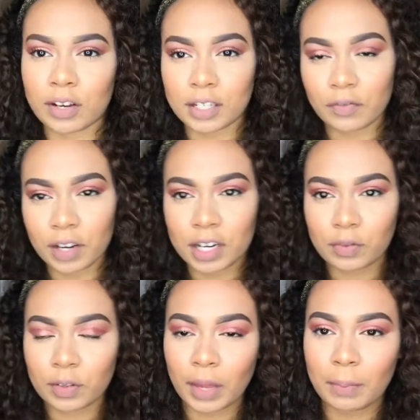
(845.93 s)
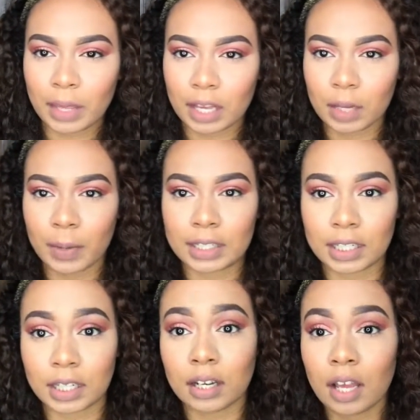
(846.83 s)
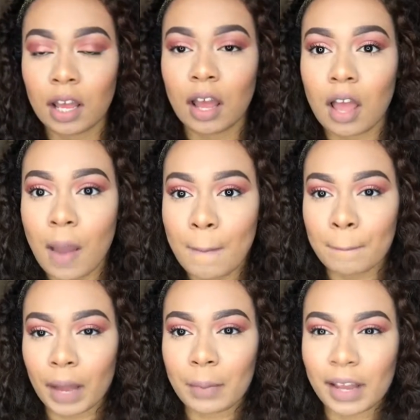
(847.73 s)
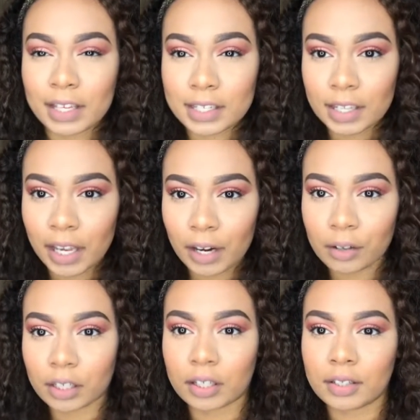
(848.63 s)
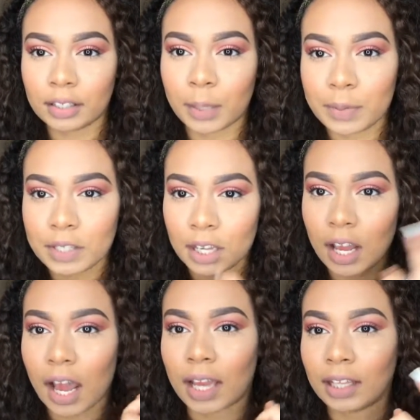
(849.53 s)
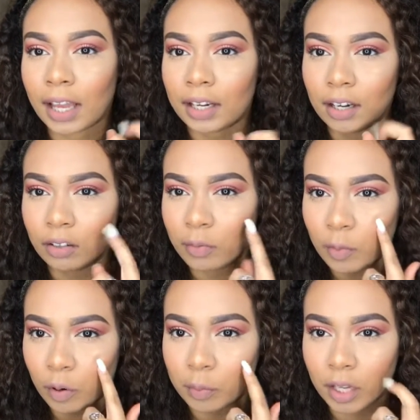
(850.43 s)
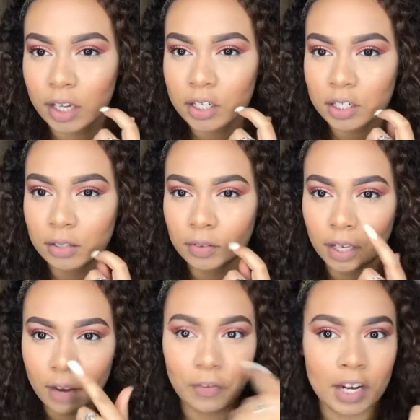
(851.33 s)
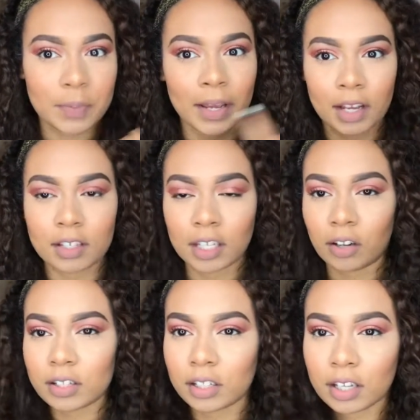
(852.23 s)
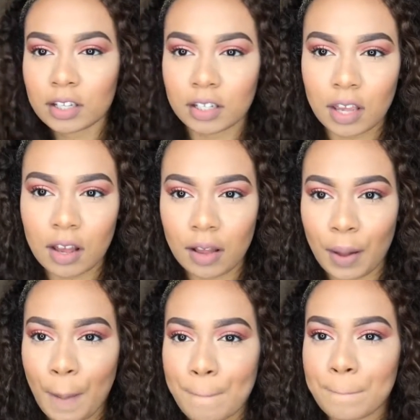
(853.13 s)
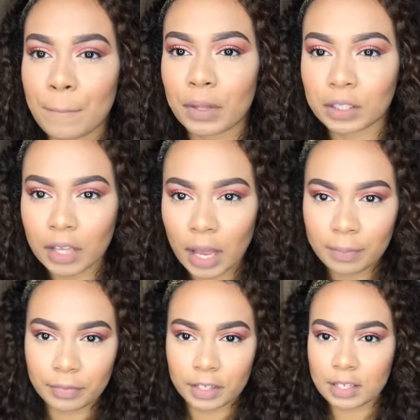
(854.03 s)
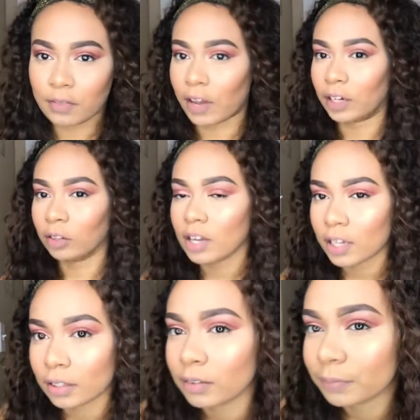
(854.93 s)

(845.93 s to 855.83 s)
I just finished with my makeup. I did my mascara, lipstick, highlight, and a little bit more blush. And I finished my concealer, as you can see. So yeah, this is the final look.